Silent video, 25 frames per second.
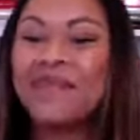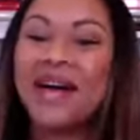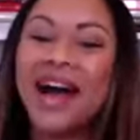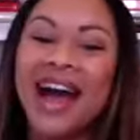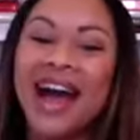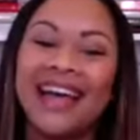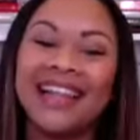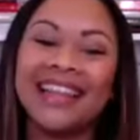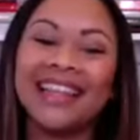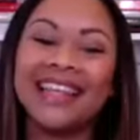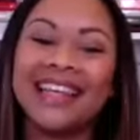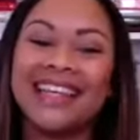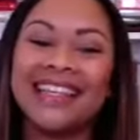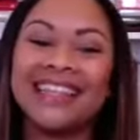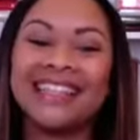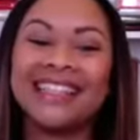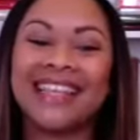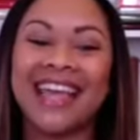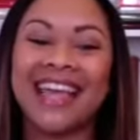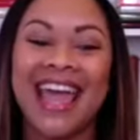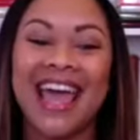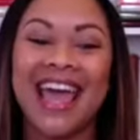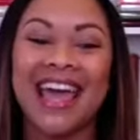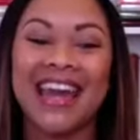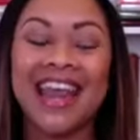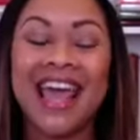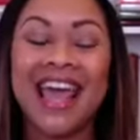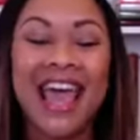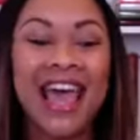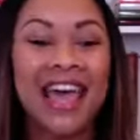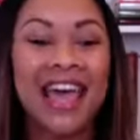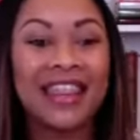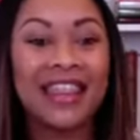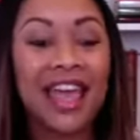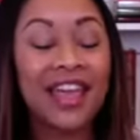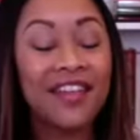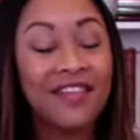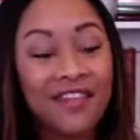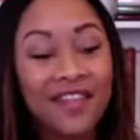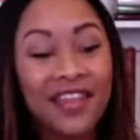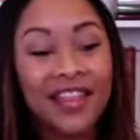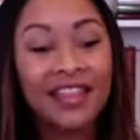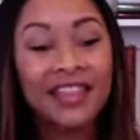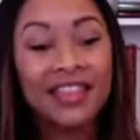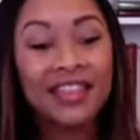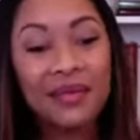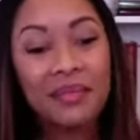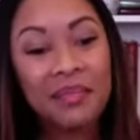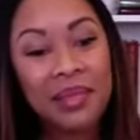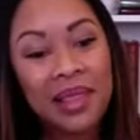pilots, and they fill
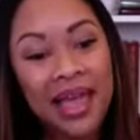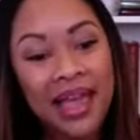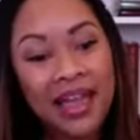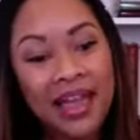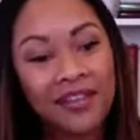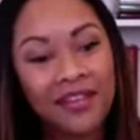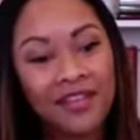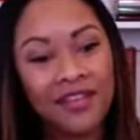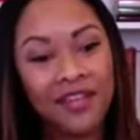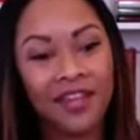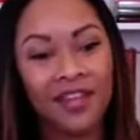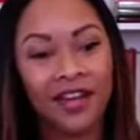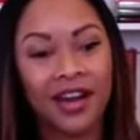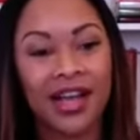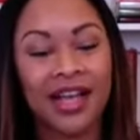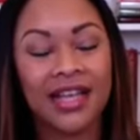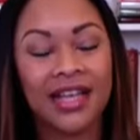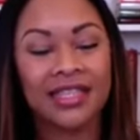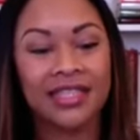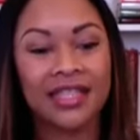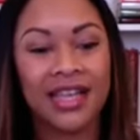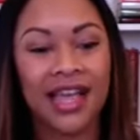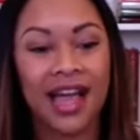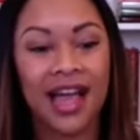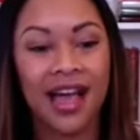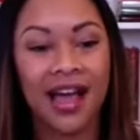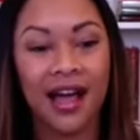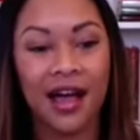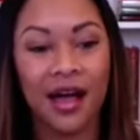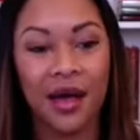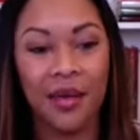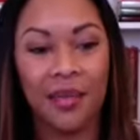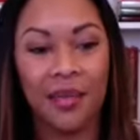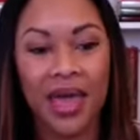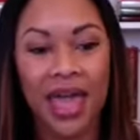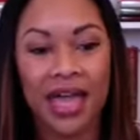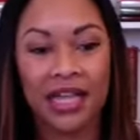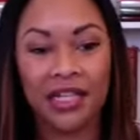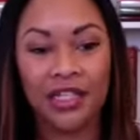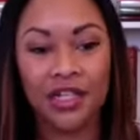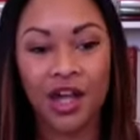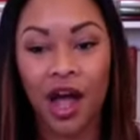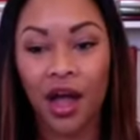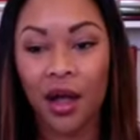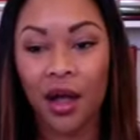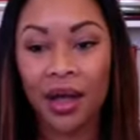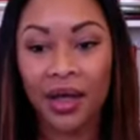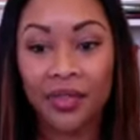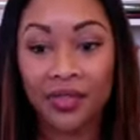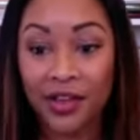in the blank for us um, and
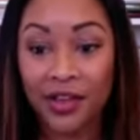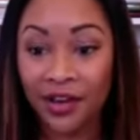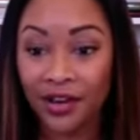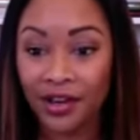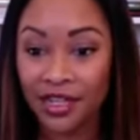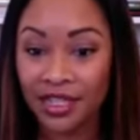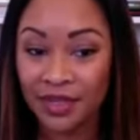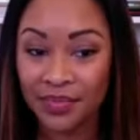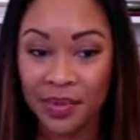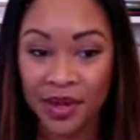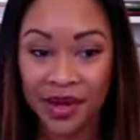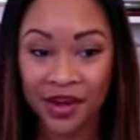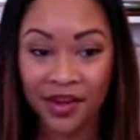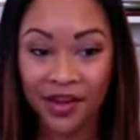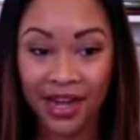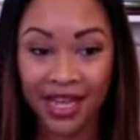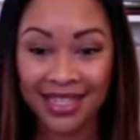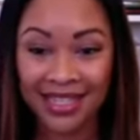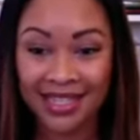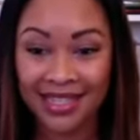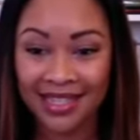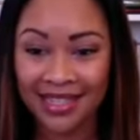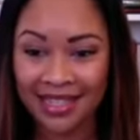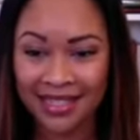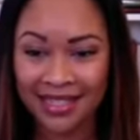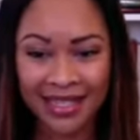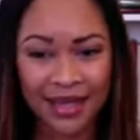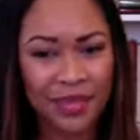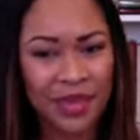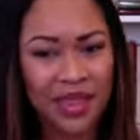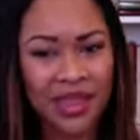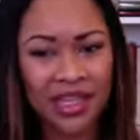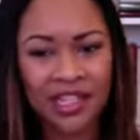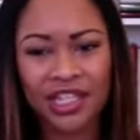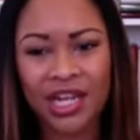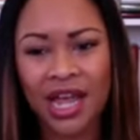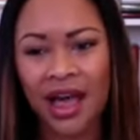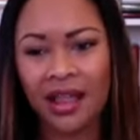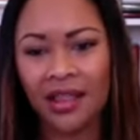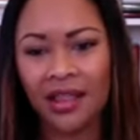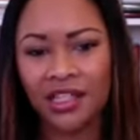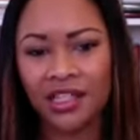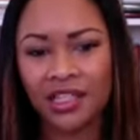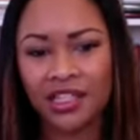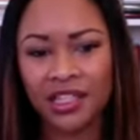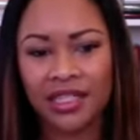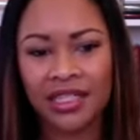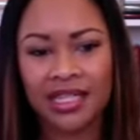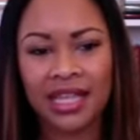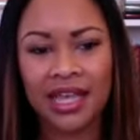talk about their experiences, some of the
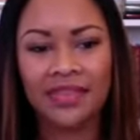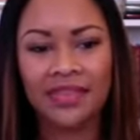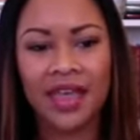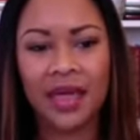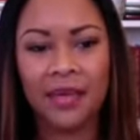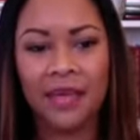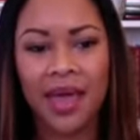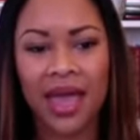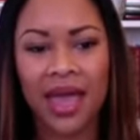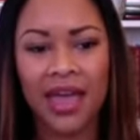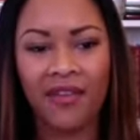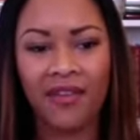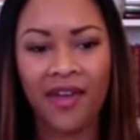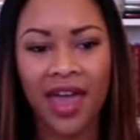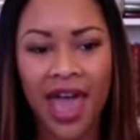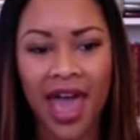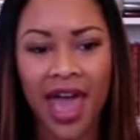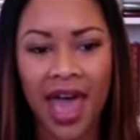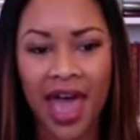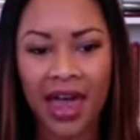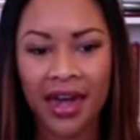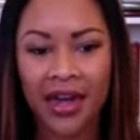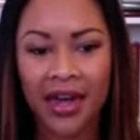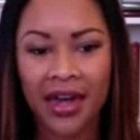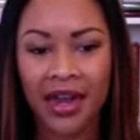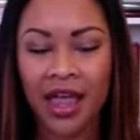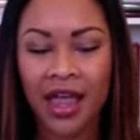challenges that they may have had